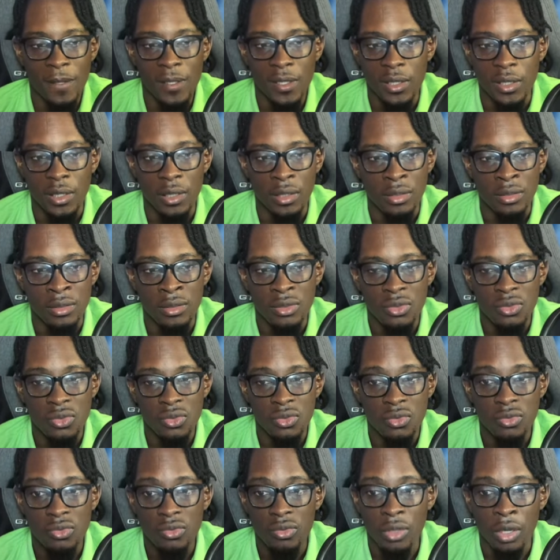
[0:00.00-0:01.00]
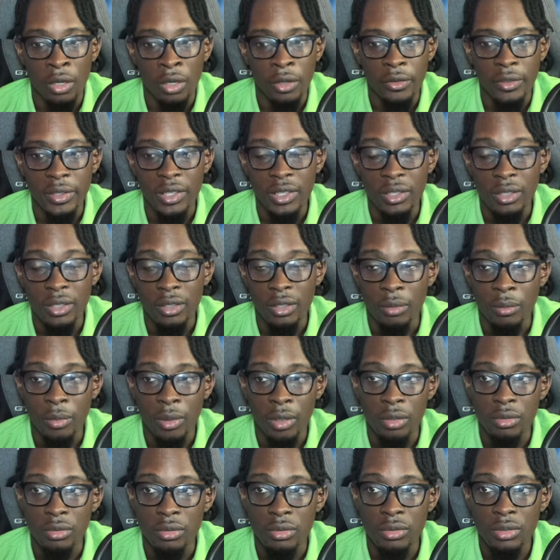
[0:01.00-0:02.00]
it's already there,
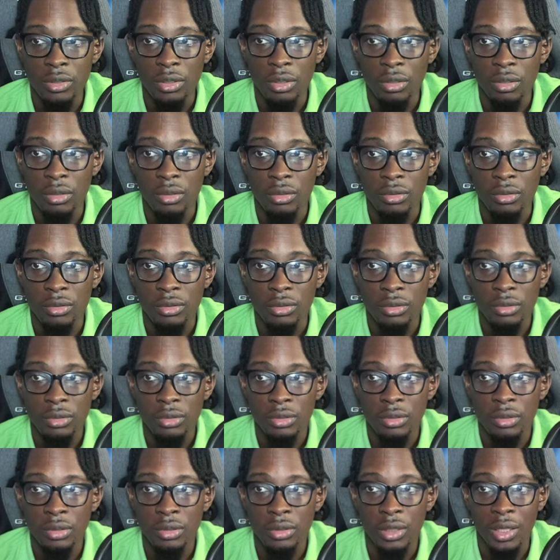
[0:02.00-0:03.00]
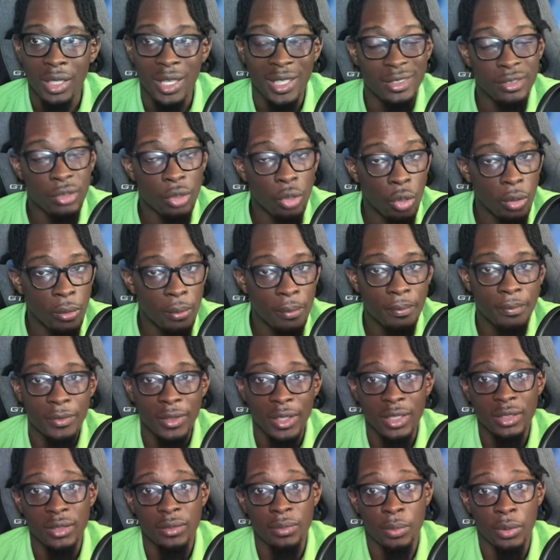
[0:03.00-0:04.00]
bro. So let's hope,
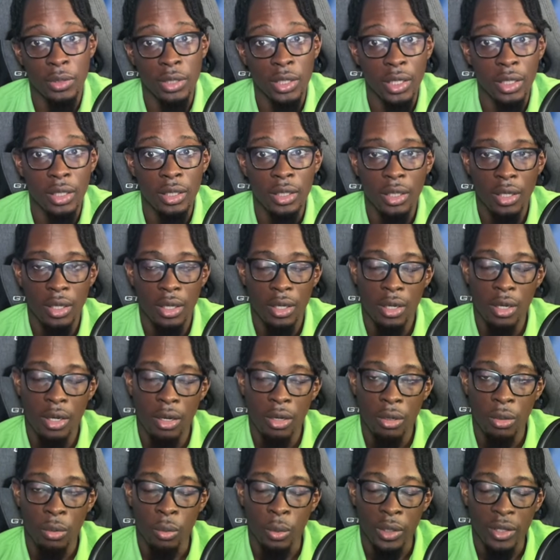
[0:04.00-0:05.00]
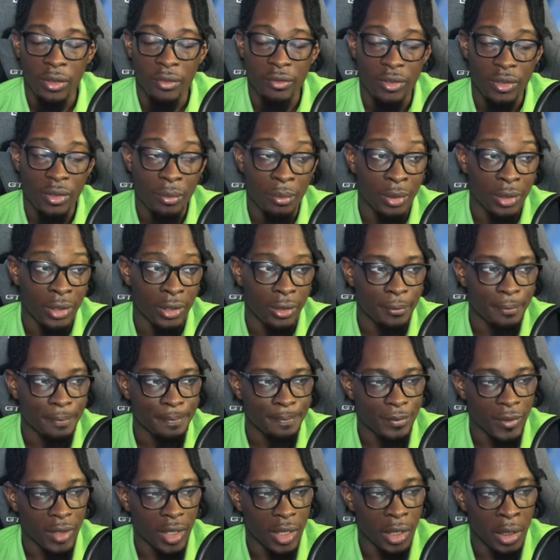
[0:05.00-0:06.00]
let's pray, whatever. But
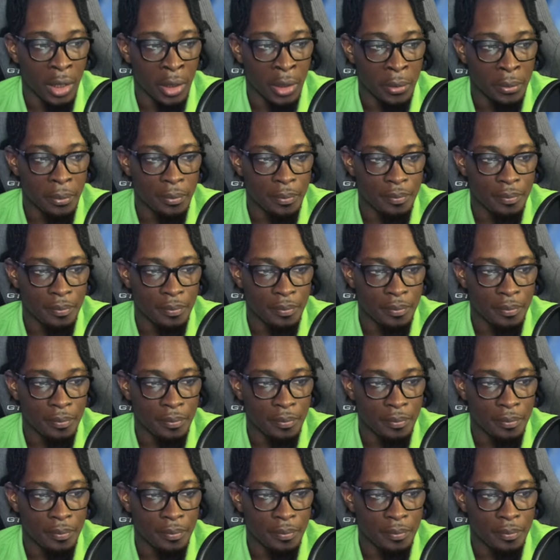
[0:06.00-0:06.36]
I